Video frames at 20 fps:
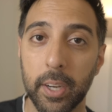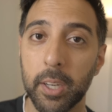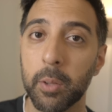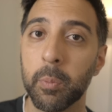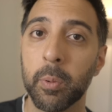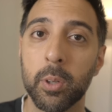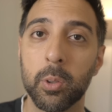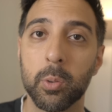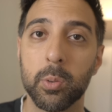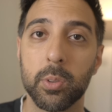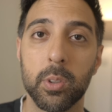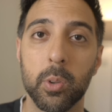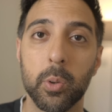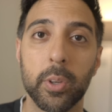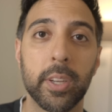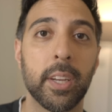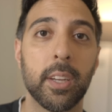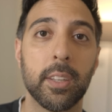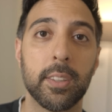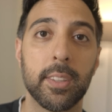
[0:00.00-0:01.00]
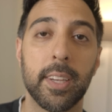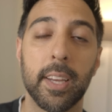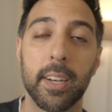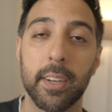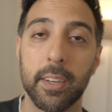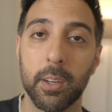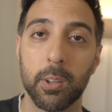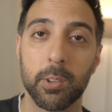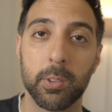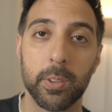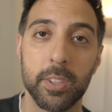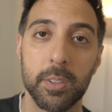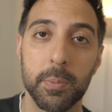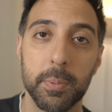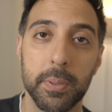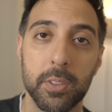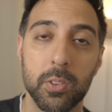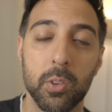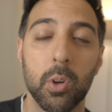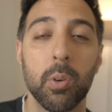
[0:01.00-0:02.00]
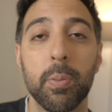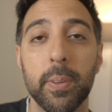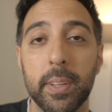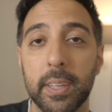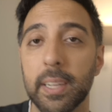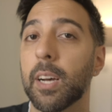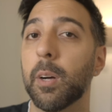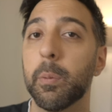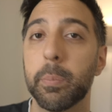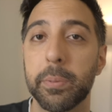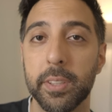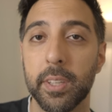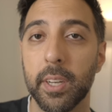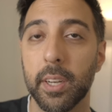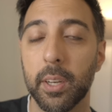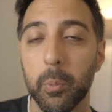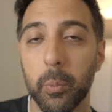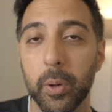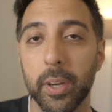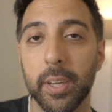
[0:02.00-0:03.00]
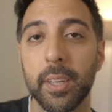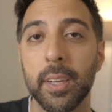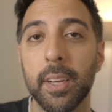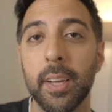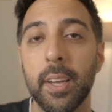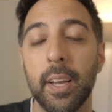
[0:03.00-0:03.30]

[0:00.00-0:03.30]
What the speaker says: anyone who is looking to get a hair transplant. So hopefully it helps in any way.